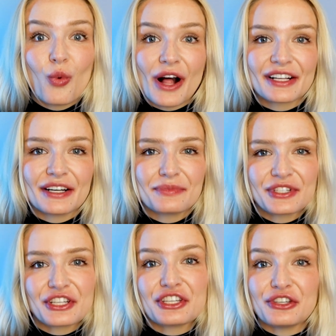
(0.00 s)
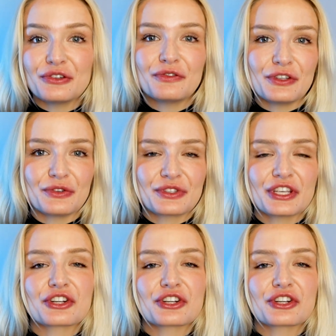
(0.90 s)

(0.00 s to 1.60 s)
Welcome to QViews,